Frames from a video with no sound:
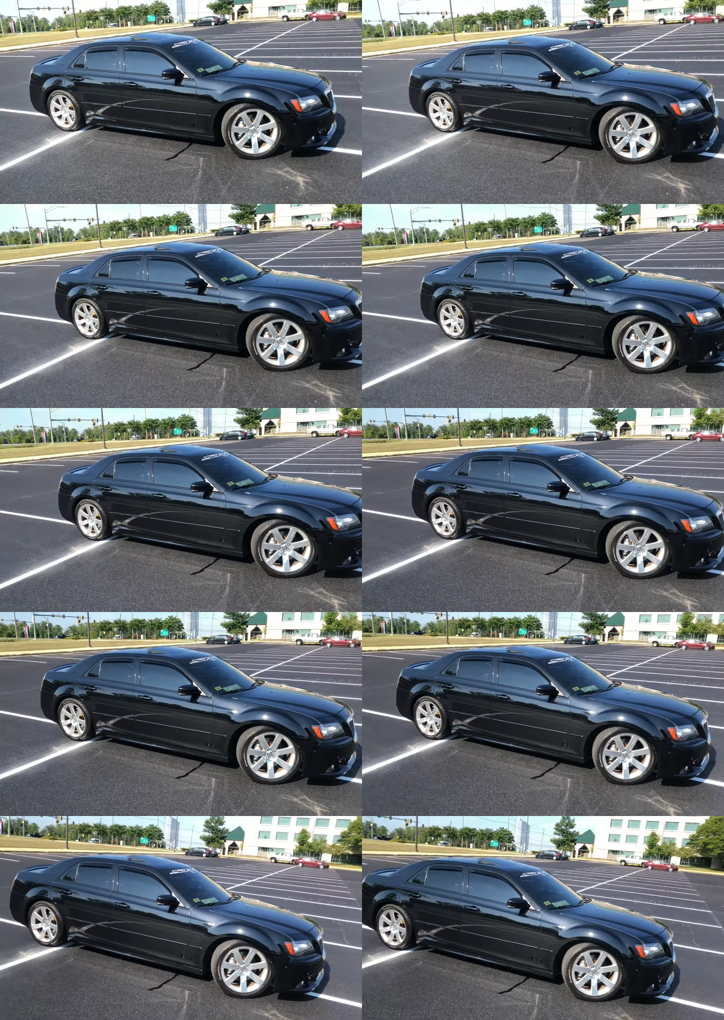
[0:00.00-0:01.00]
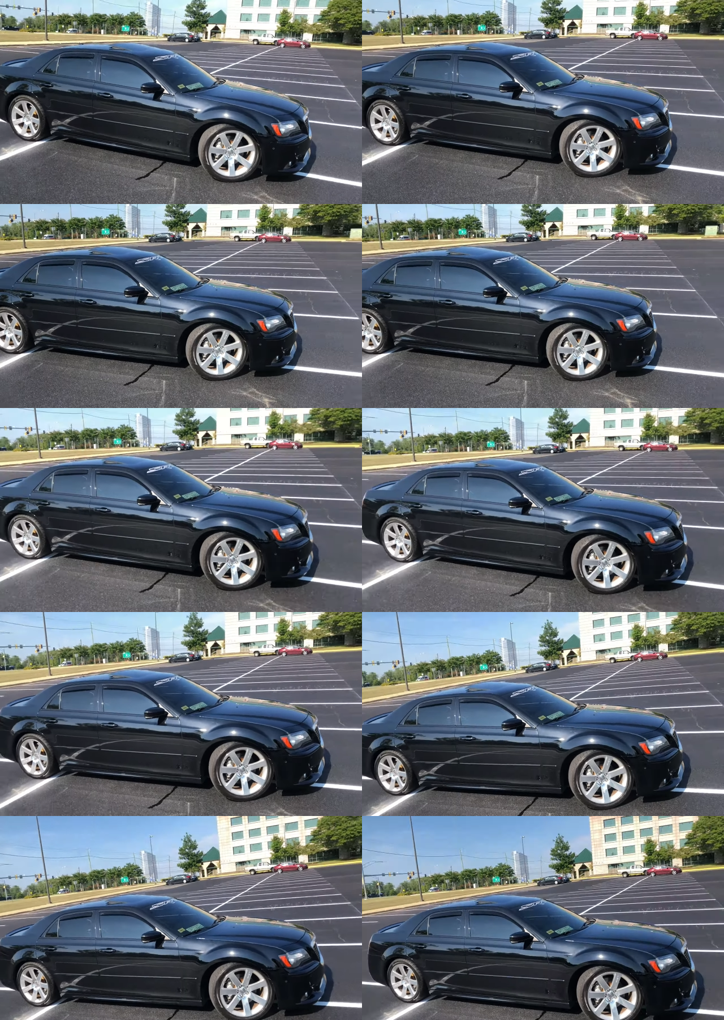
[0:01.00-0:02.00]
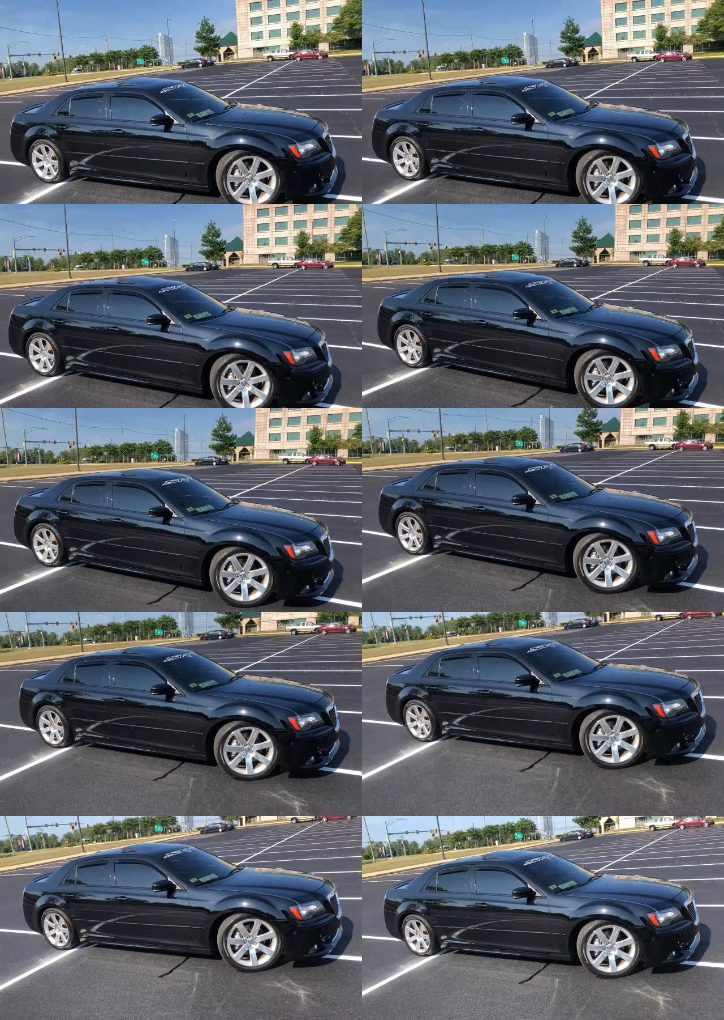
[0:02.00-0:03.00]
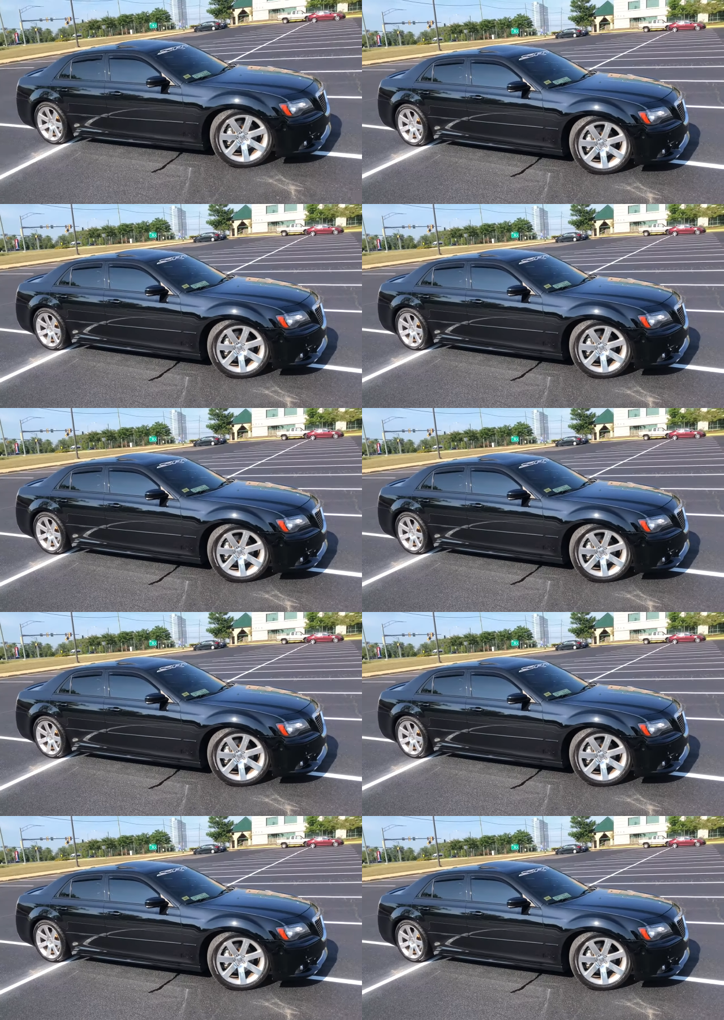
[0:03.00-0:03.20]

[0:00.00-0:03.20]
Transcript: Nobody's mouth can be seen.